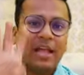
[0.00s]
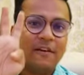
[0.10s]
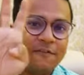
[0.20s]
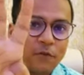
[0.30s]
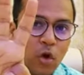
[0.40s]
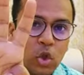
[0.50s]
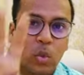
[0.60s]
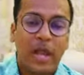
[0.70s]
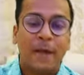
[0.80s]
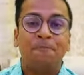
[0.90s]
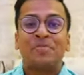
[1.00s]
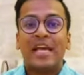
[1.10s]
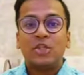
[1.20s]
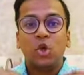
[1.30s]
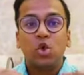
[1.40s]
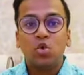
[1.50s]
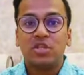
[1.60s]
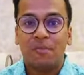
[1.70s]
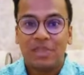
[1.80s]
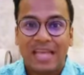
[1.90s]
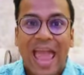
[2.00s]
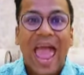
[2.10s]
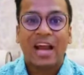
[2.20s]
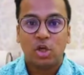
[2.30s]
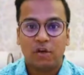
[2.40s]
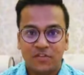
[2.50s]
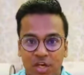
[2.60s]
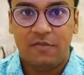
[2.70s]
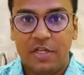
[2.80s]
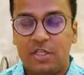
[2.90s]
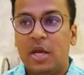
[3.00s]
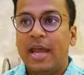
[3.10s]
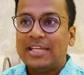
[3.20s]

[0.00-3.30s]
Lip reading: And the fourth way is to do something, act of service.